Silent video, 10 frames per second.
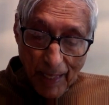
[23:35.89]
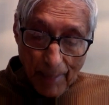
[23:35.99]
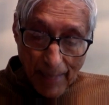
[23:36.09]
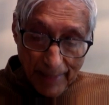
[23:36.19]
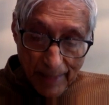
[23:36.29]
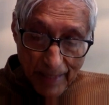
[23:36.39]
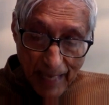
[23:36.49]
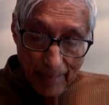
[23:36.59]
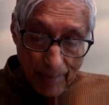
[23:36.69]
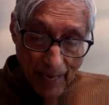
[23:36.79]
By this
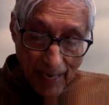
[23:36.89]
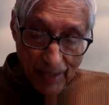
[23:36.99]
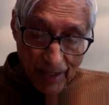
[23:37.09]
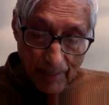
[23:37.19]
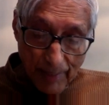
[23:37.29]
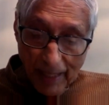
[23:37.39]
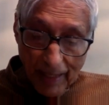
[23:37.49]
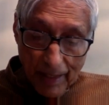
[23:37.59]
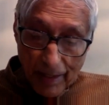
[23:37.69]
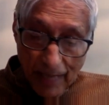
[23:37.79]
time, riots had begun
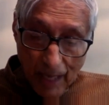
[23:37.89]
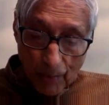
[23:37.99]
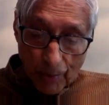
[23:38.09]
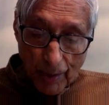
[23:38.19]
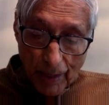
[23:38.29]
in the town,